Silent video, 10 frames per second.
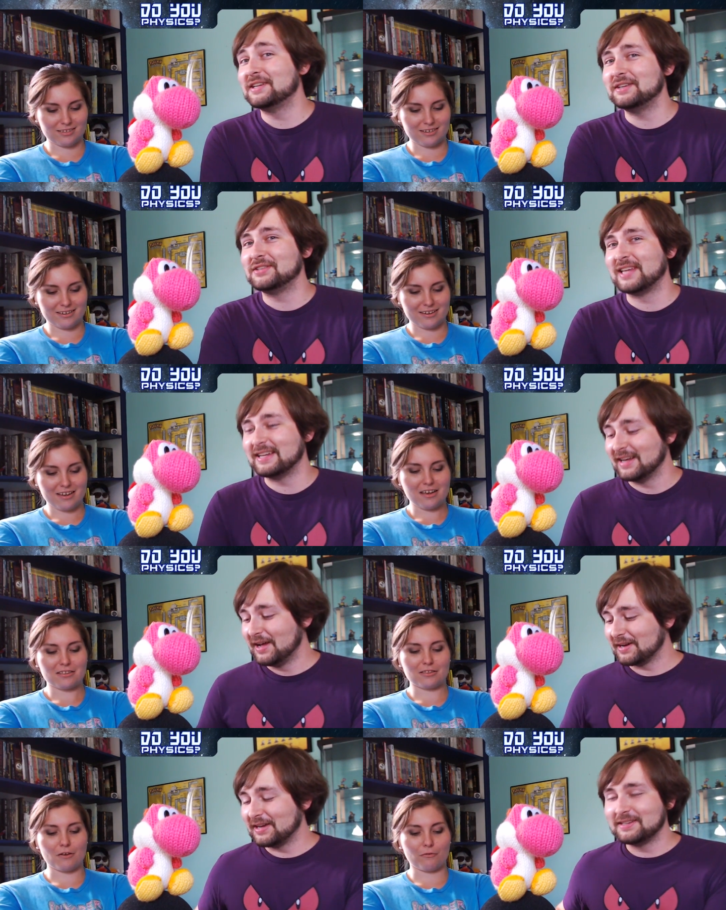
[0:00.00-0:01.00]
Speaker 1: you said.
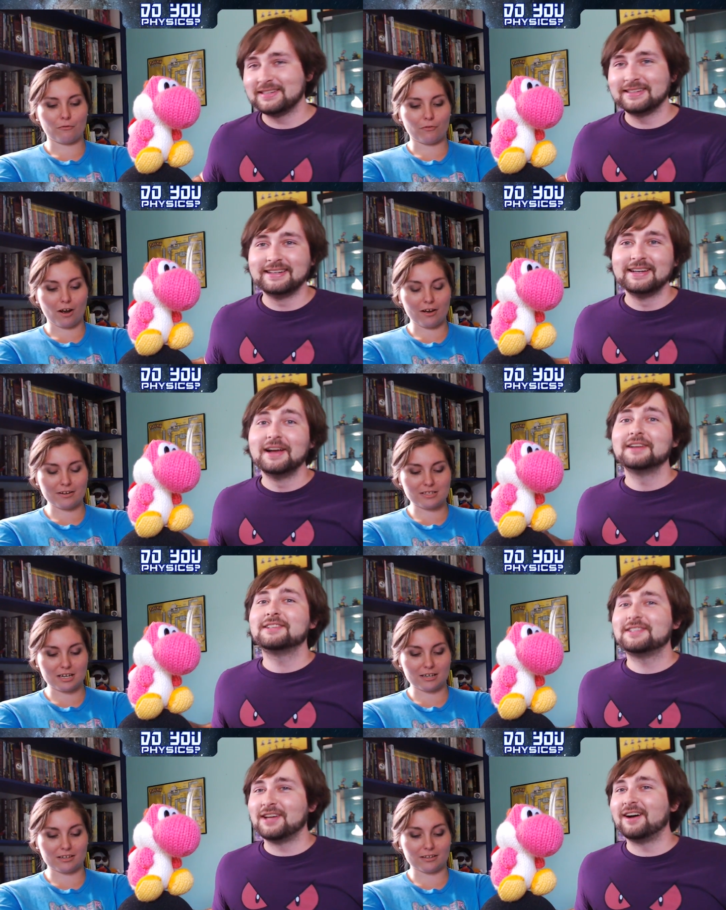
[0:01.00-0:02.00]
Speaker 2: The frog
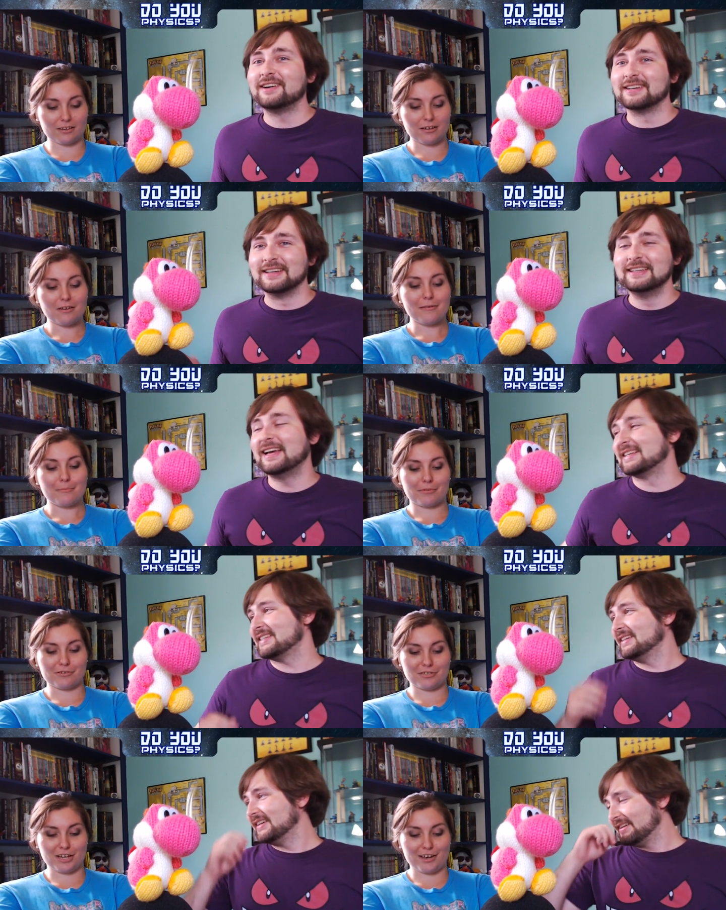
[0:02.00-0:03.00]
tongue. Tongue, yes.
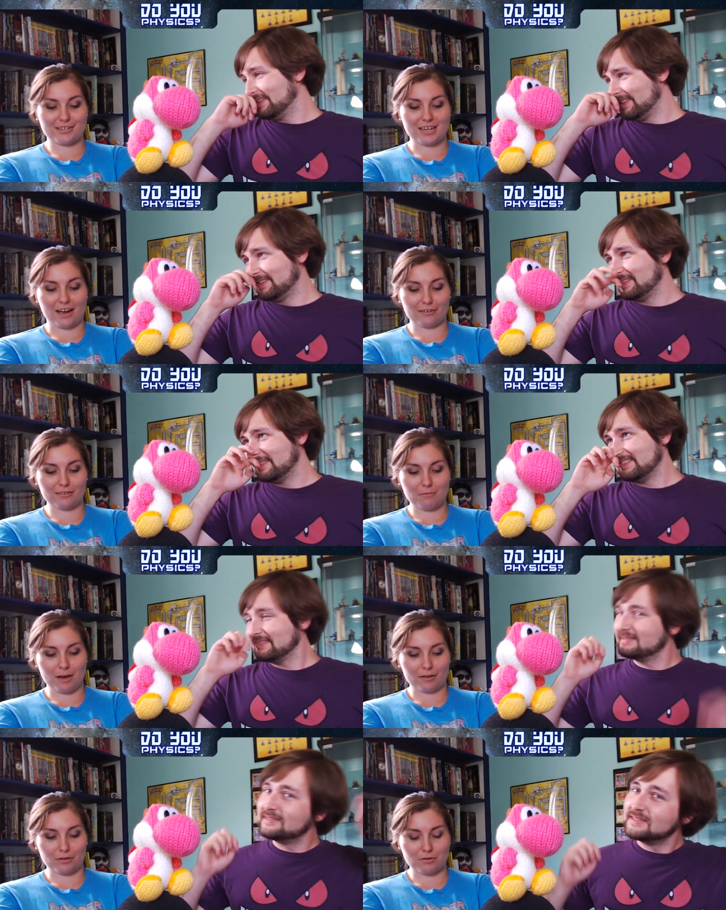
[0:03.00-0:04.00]
Projects out of the
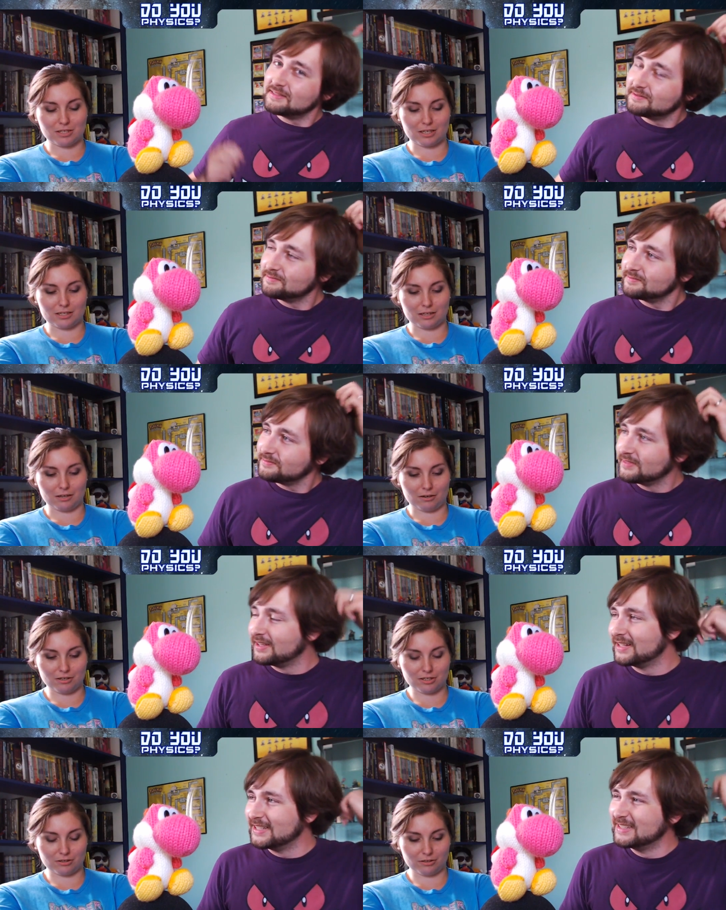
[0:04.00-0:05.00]
mouth using an
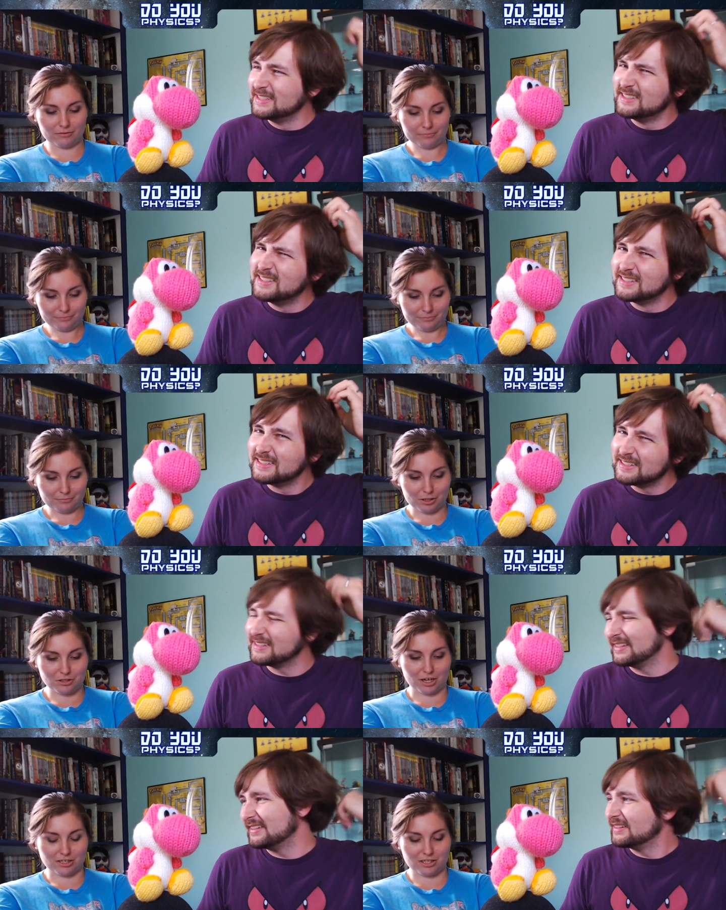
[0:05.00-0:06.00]
inertial
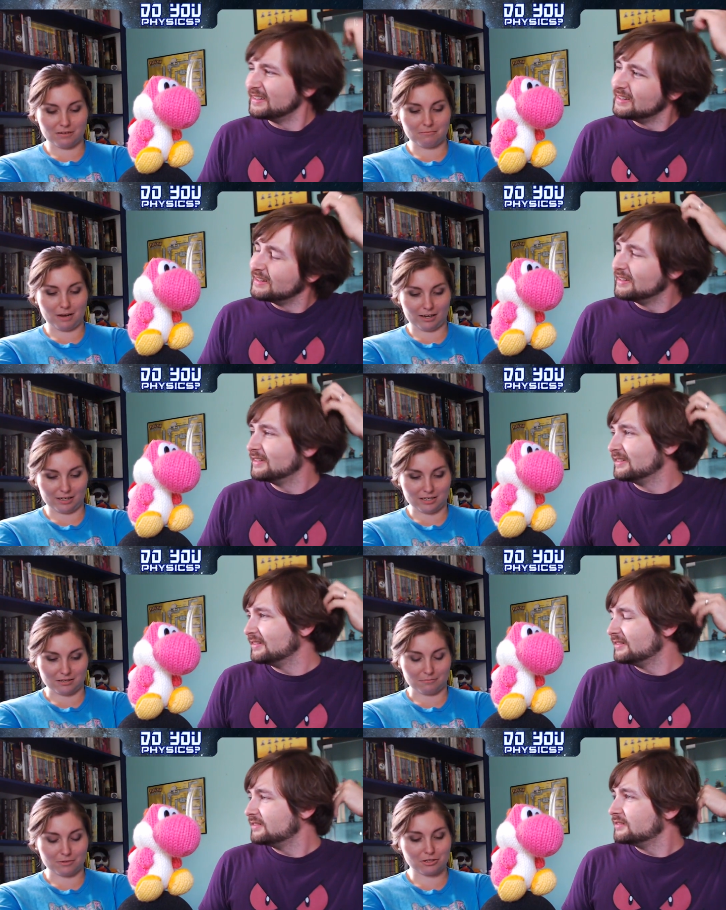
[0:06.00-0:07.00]
projection
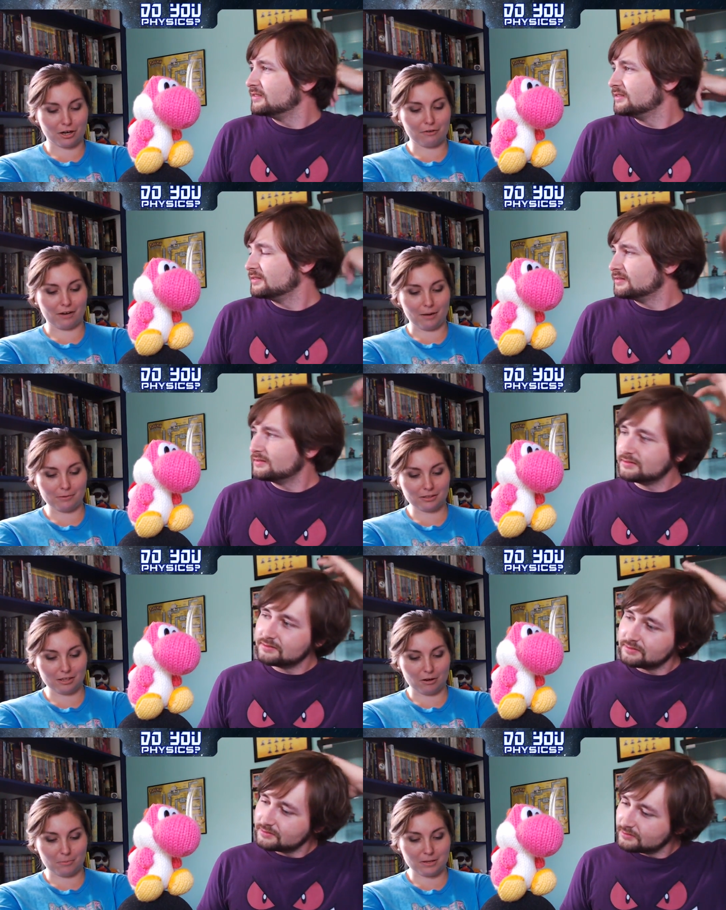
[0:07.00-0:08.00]
mechanism. The jaw rapidly
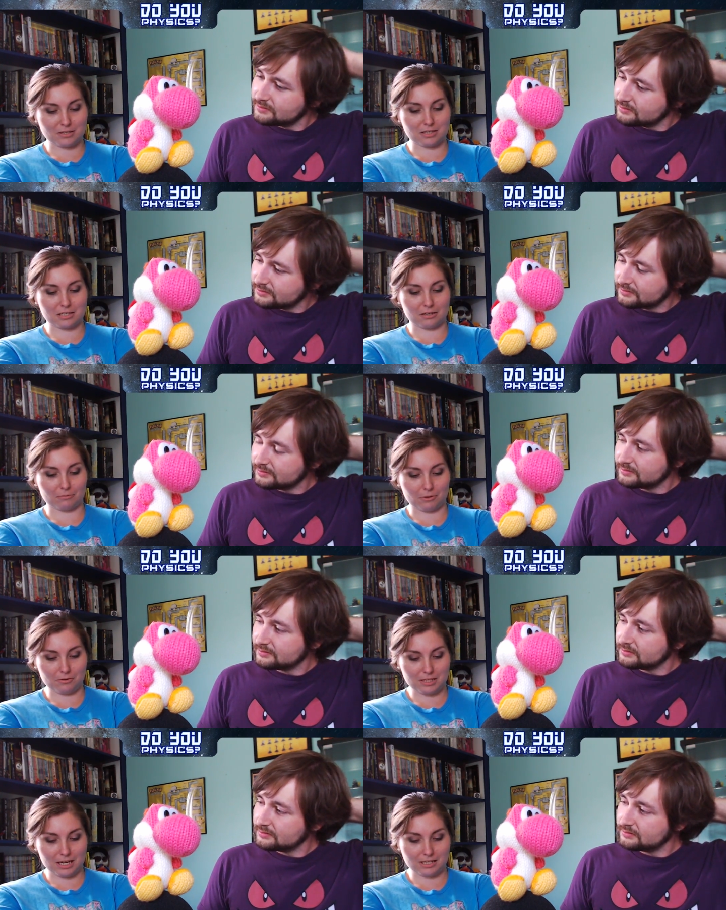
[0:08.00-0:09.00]
opens, the tongue
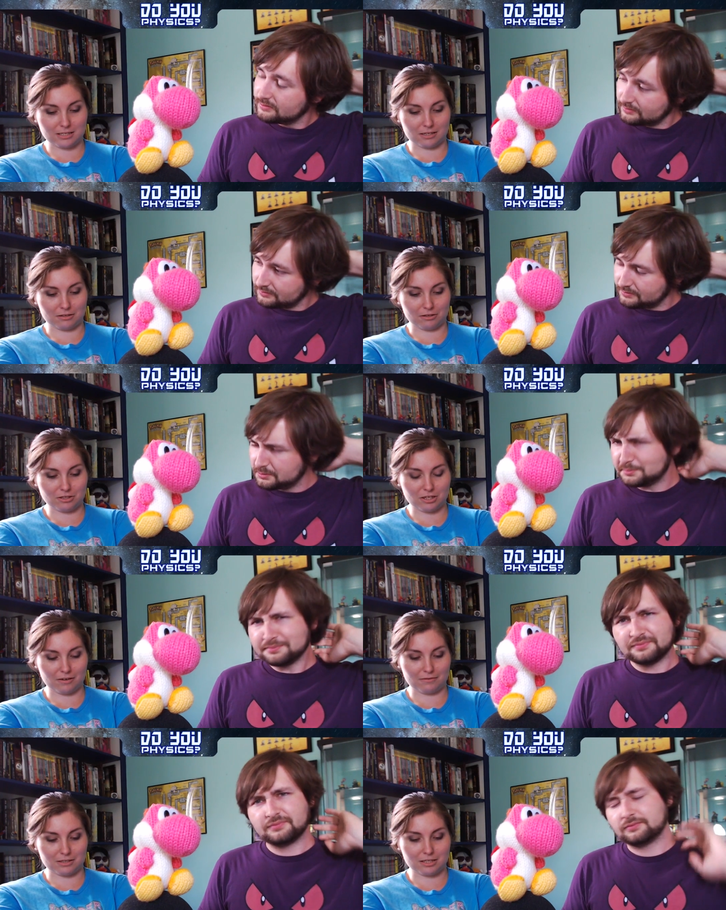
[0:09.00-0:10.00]
rotates, and inertia
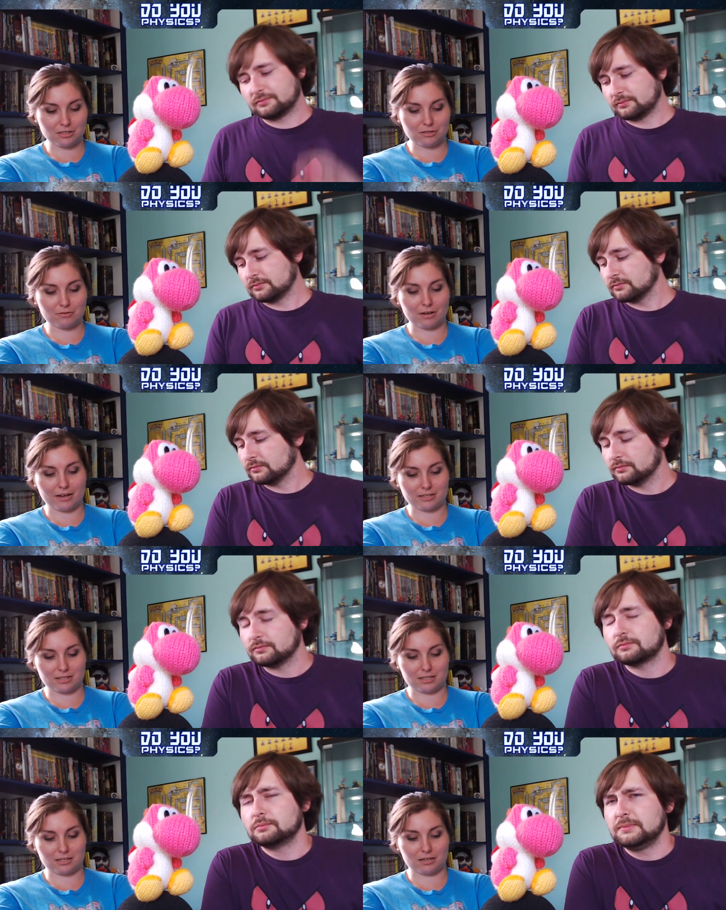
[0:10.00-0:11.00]
of the tissue causes
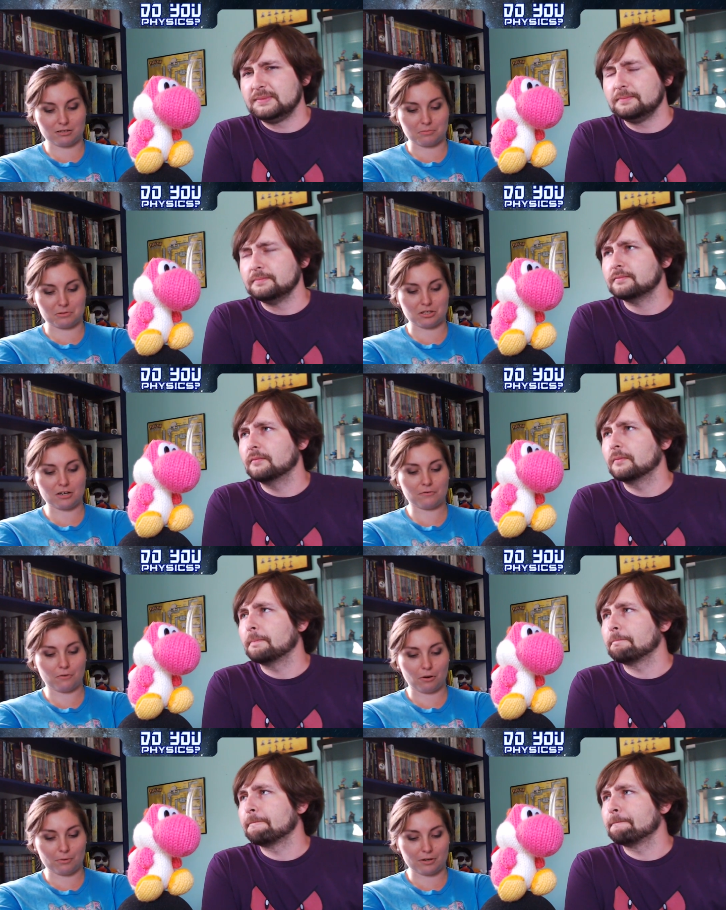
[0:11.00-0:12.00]
the tongue to project
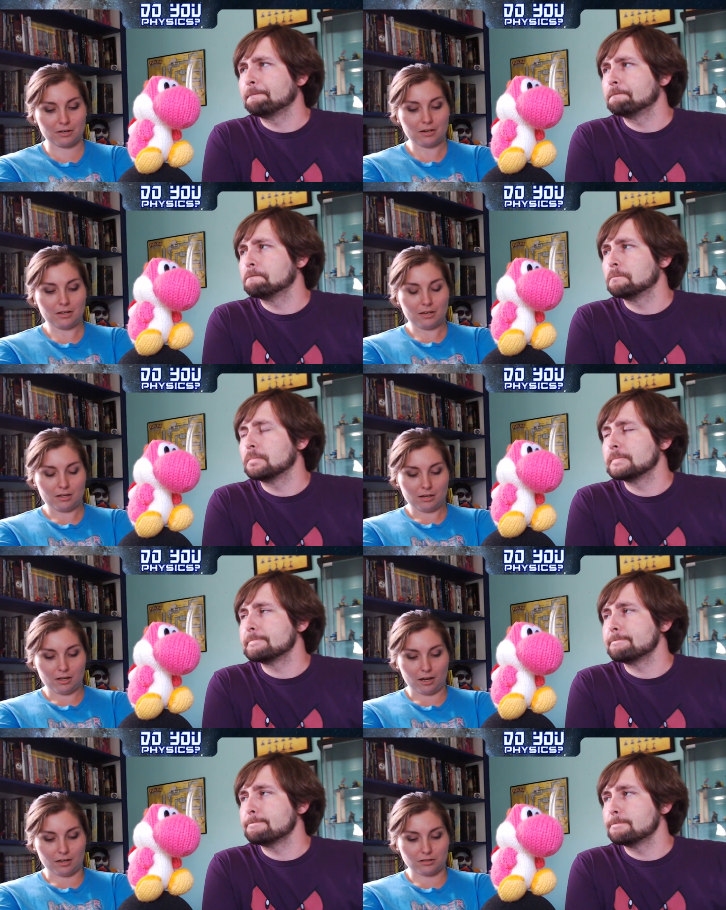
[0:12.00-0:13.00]
forward
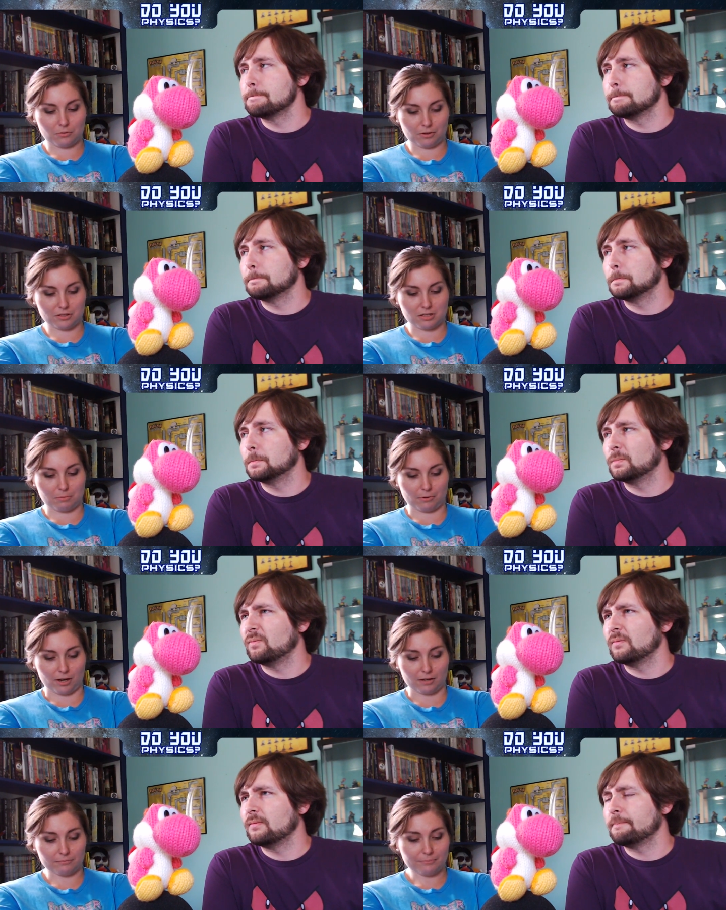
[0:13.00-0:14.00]
uh, towards the prey.